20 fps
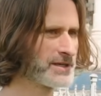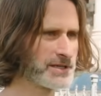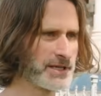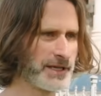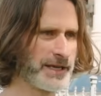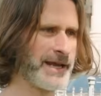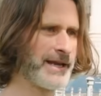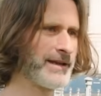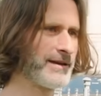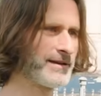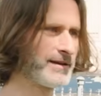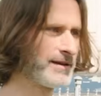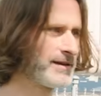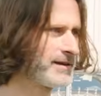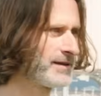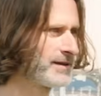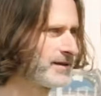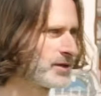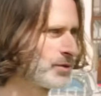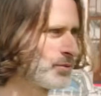to let
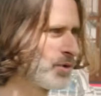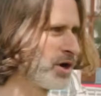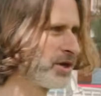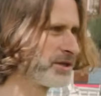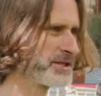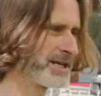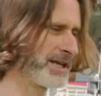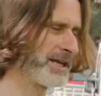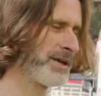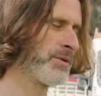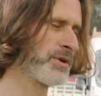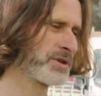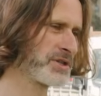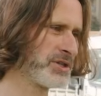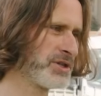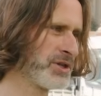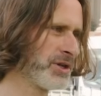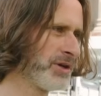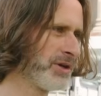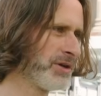the world tell you what
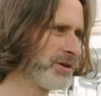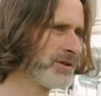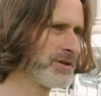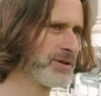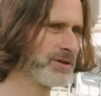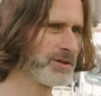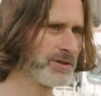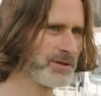to do.